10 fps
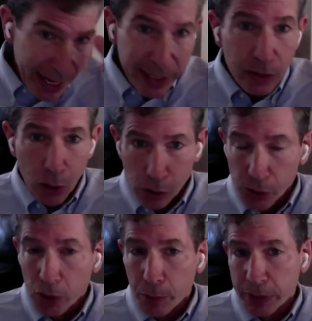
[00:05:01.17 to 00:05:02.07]
and
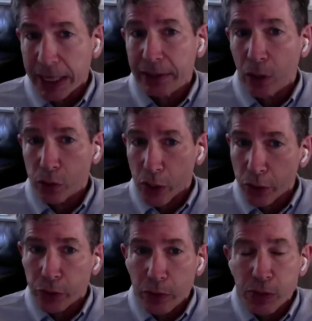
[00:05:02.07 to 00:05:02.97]
also to protect those
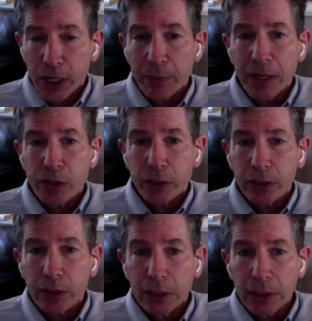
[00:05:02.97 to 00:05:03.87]
other groups that I mentioned,